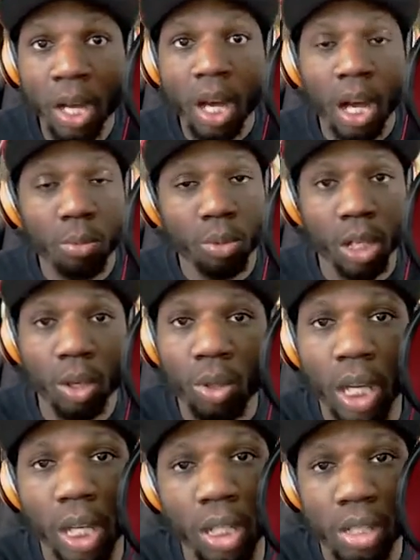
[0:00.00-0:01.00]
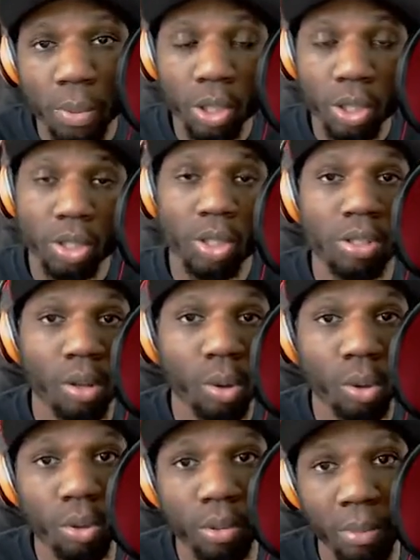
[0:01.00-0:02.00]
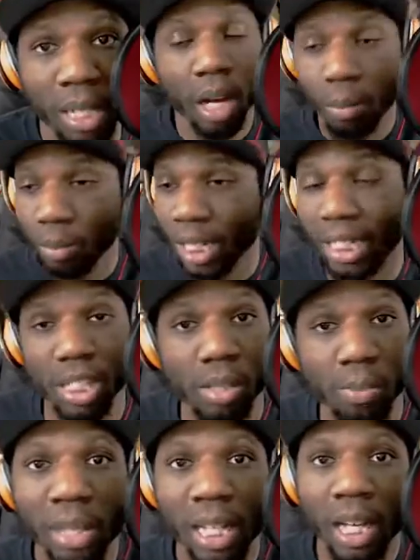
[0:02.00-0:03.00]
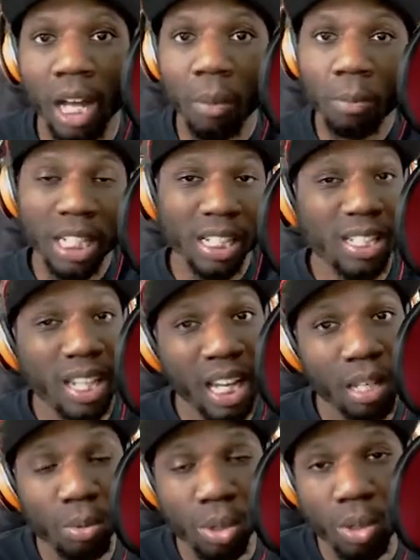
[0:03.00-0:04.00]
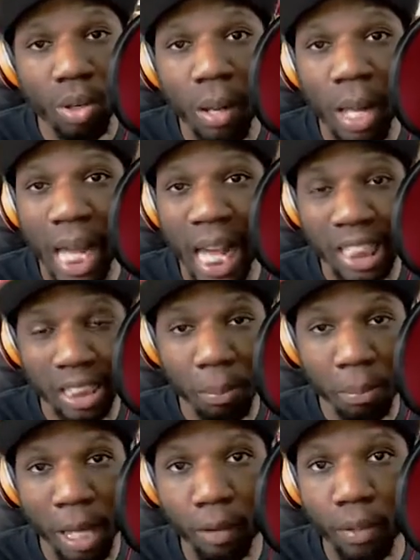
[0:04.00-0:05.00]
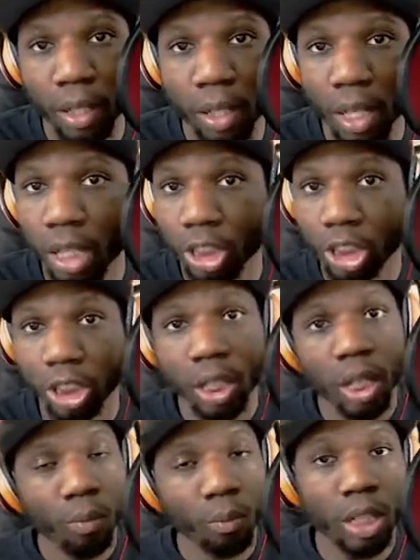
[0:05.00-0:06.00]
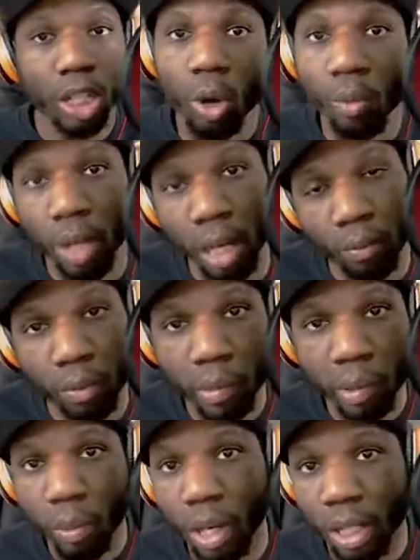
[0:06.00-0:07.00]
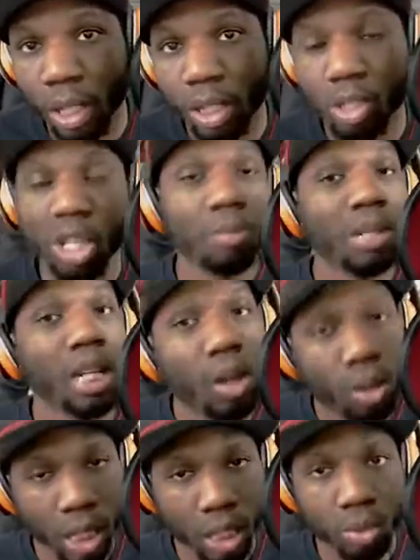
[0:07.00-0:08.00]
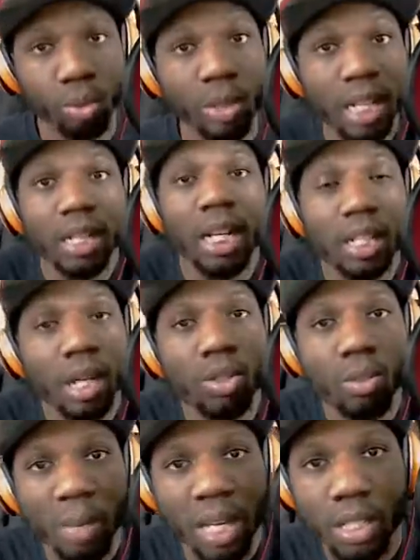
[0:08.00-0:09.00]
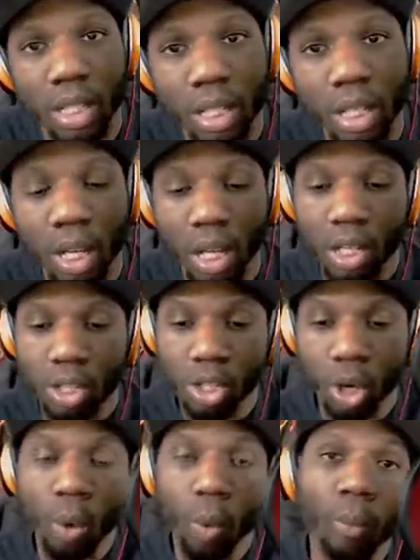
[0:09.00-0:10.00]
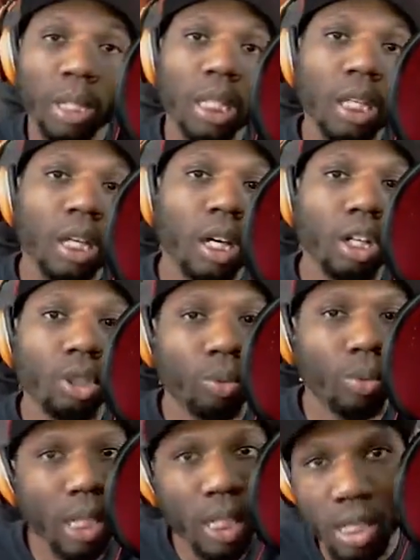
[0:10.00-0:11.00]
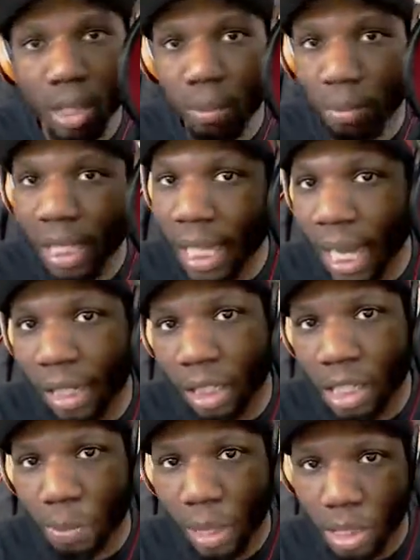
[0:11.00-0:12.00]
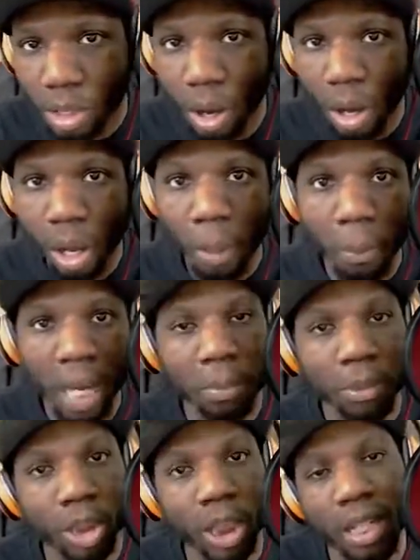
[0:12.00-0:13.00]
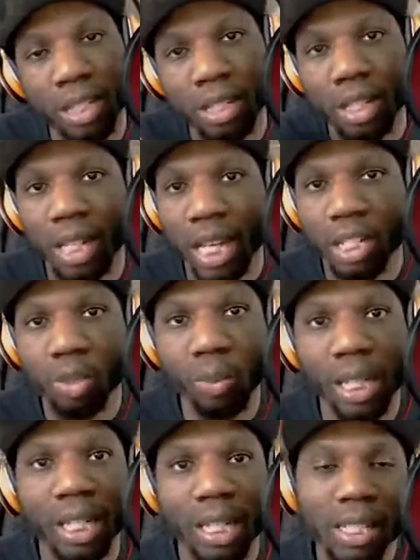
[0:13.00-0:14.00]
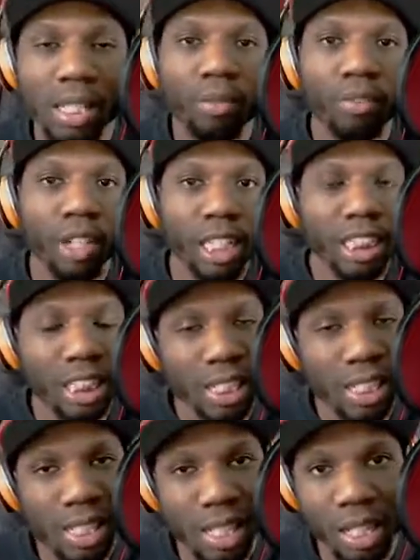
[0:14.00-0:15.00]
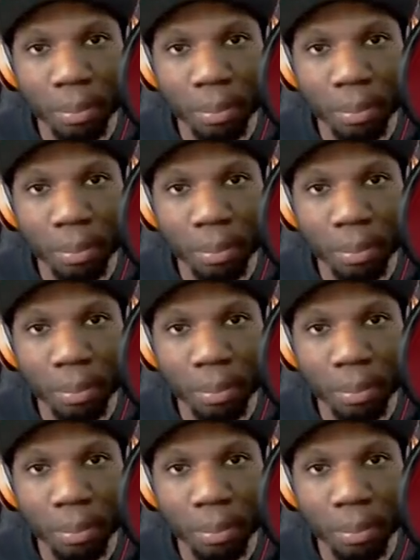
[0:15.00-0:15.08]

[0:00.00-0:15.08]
I'm like, okay, this person is local to me. We could just meet up. He said he was going to actually pay for the lunch. We could go wherever we wanted. So I'm like, okay, cool. That sounds amazing. So we agreed to meet at this place called Pepper Jack's the next week. It's a Philly cheesesteak